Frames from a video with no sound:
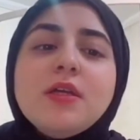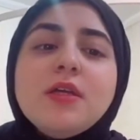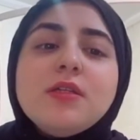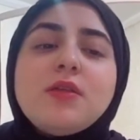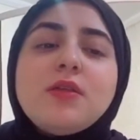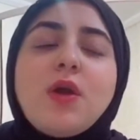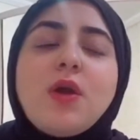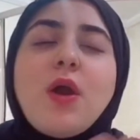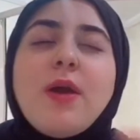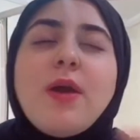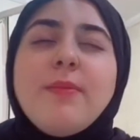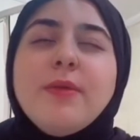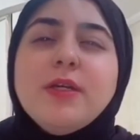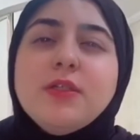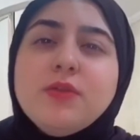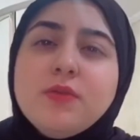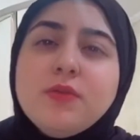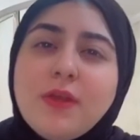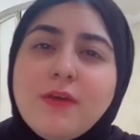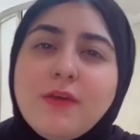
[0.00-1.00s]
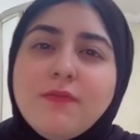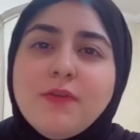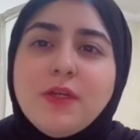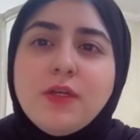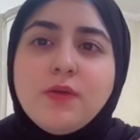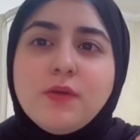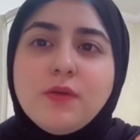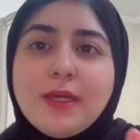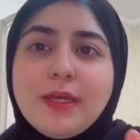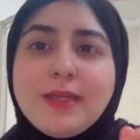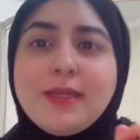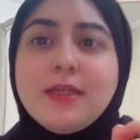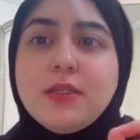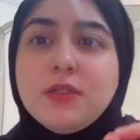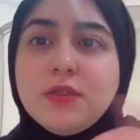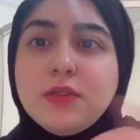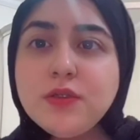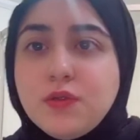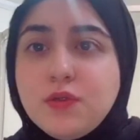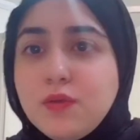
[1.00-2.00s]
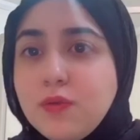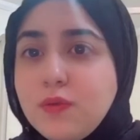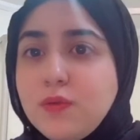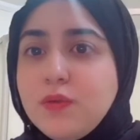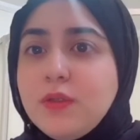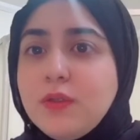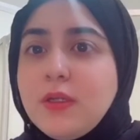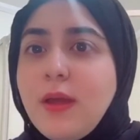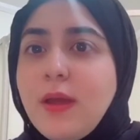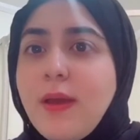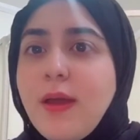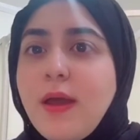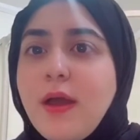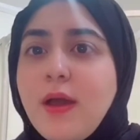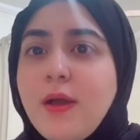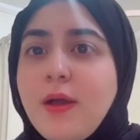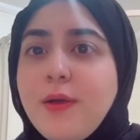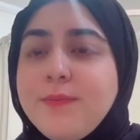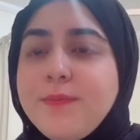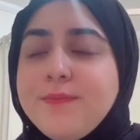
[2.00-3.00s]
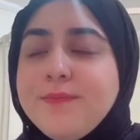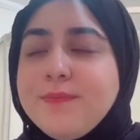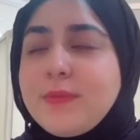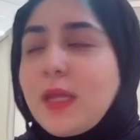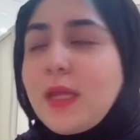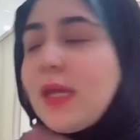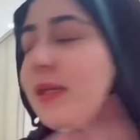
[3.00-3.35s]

So I might do that video like in June.